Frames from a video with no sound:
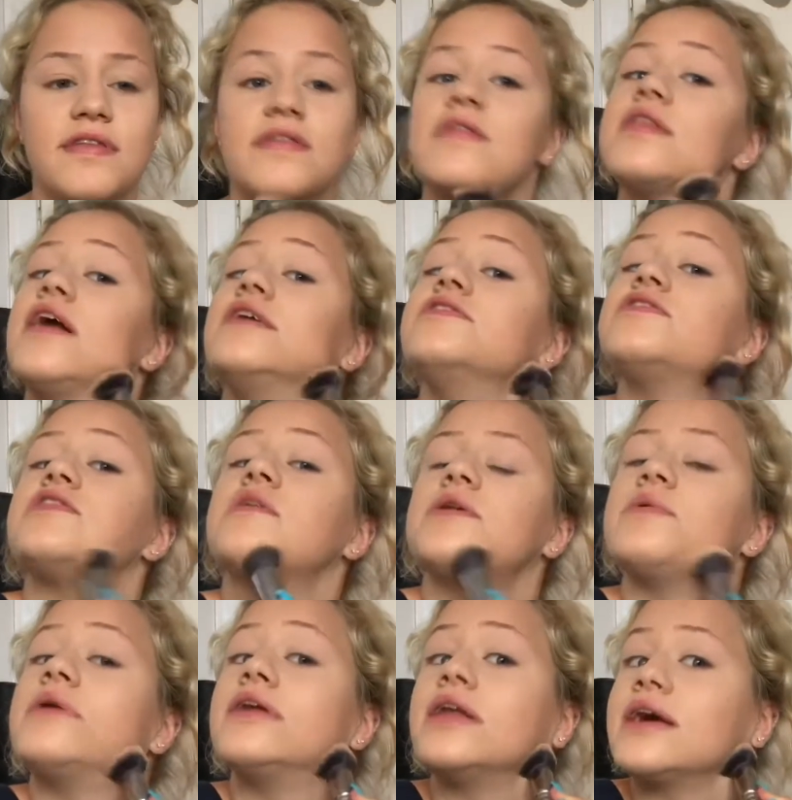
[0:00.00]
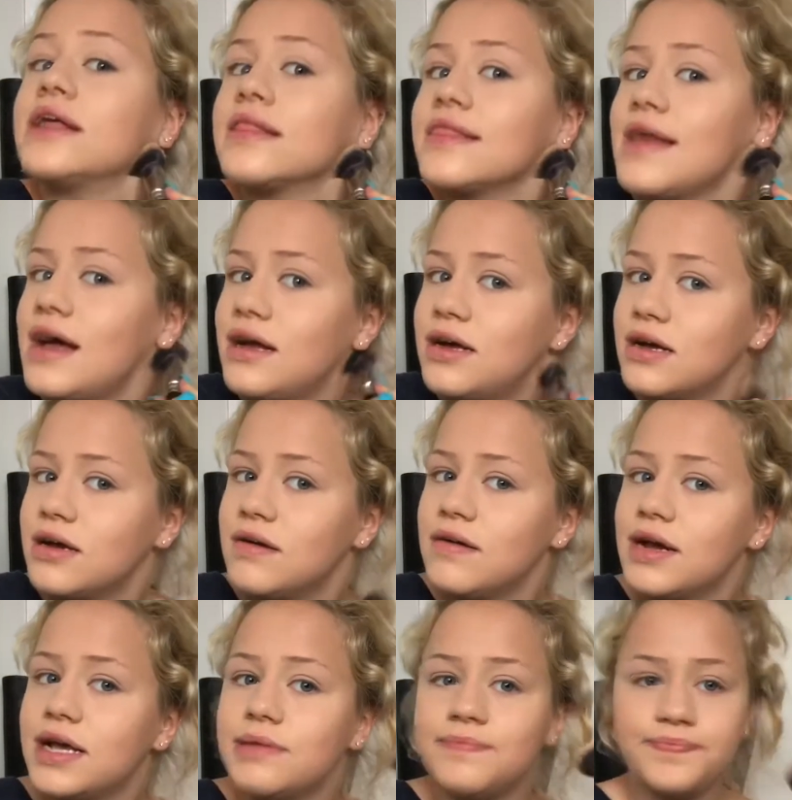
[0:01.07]
for lunch, so we weren't, like, that
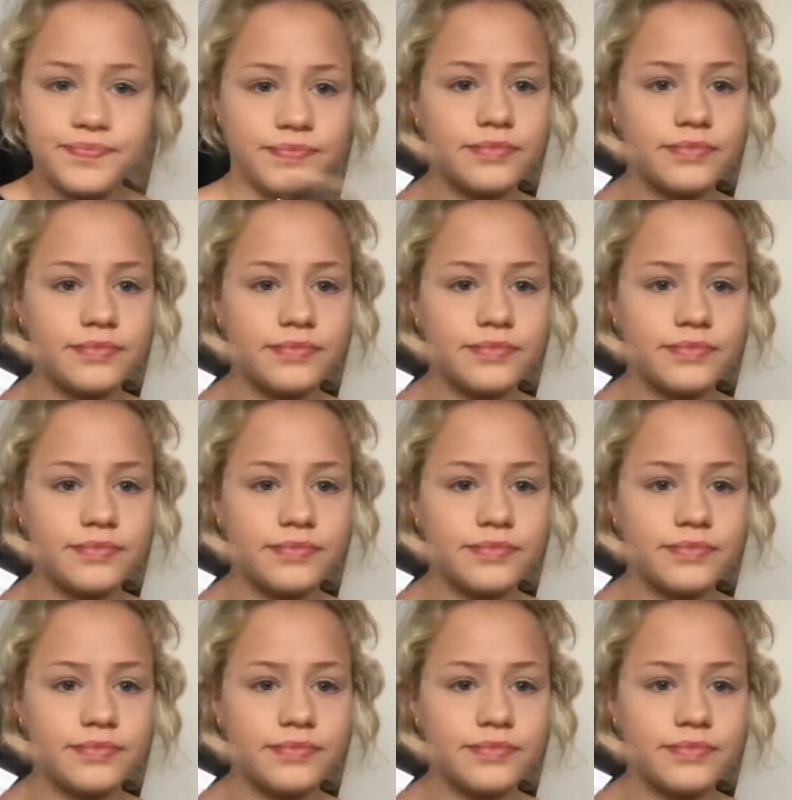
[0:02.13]
hungry,